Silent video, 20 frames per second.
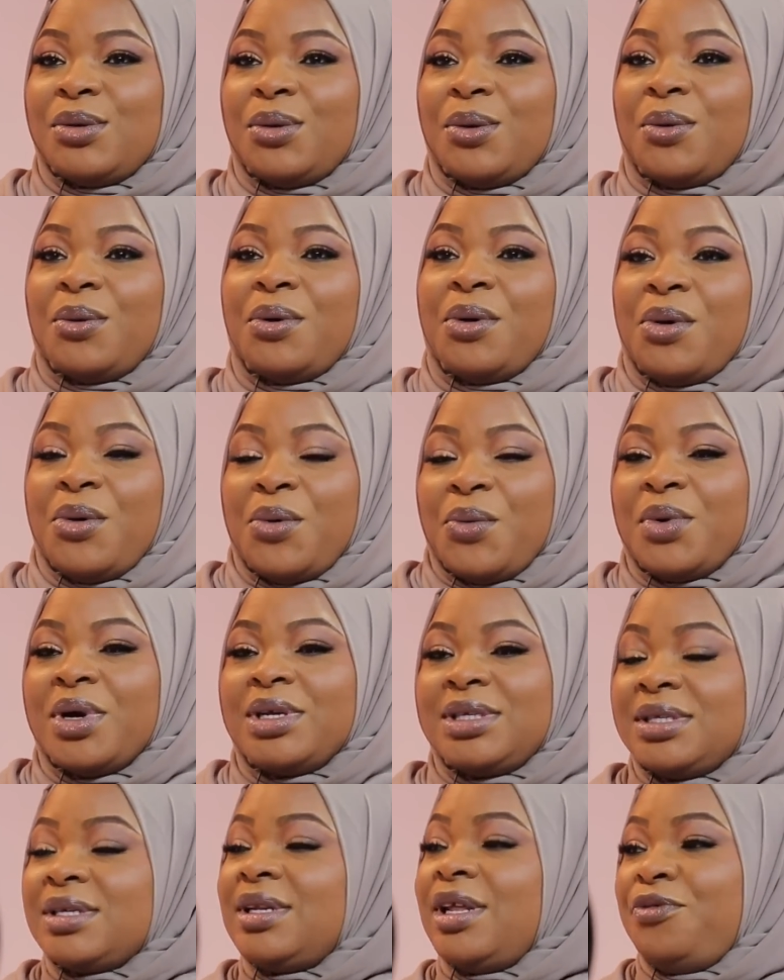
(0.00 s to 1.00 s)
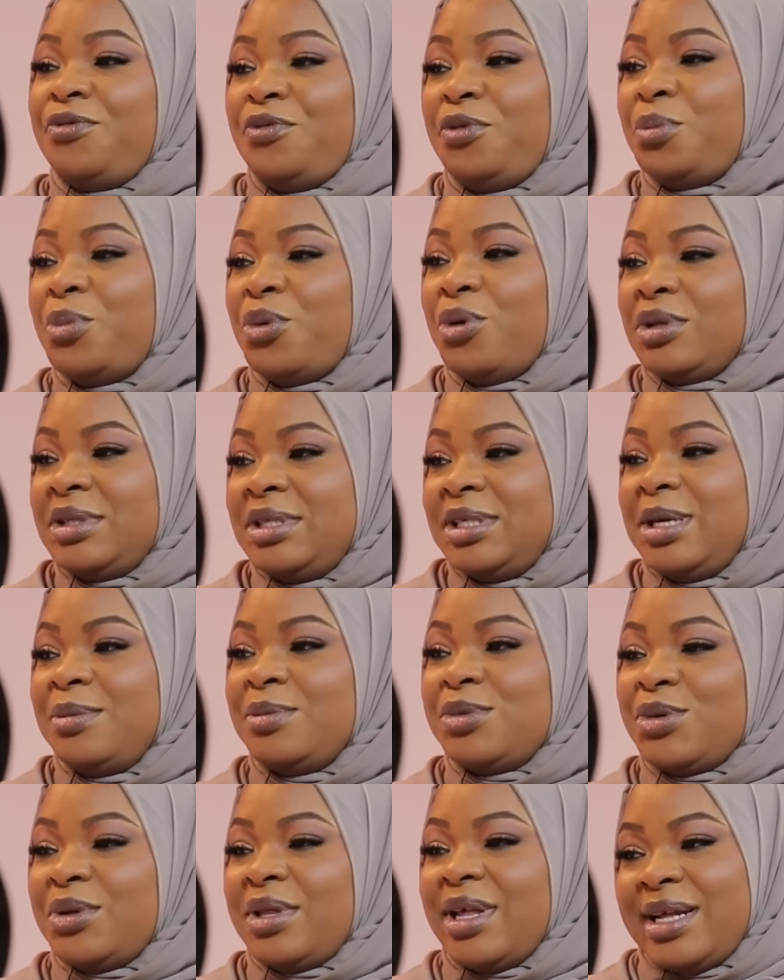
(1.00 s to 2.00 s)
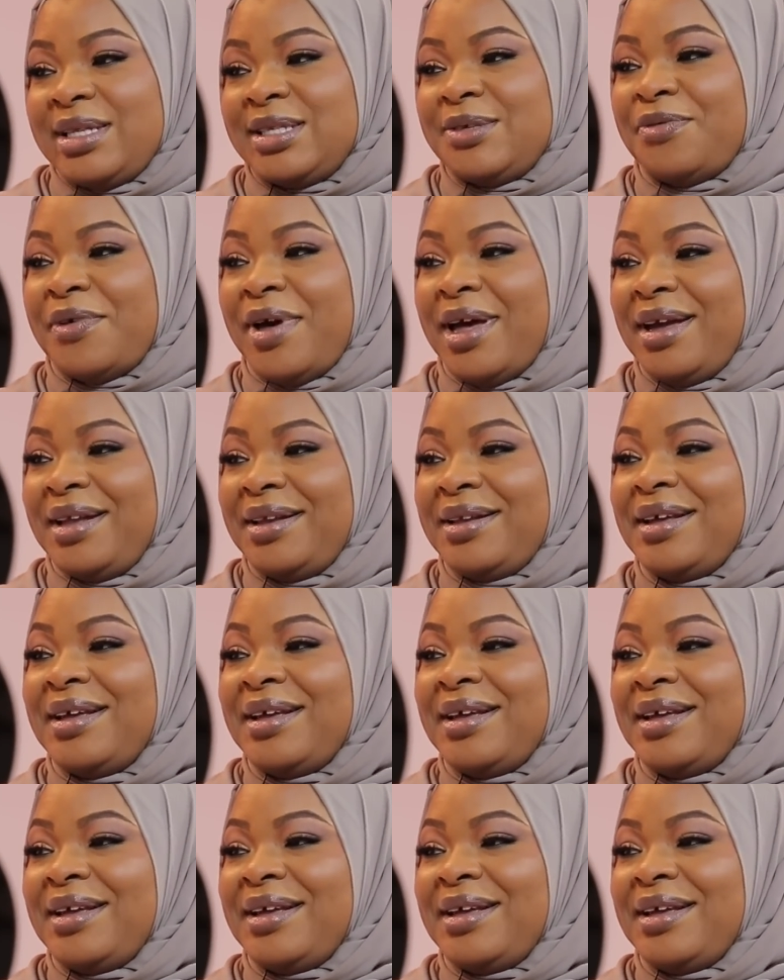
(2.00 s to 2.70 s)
So we're still a football team, so that's fine.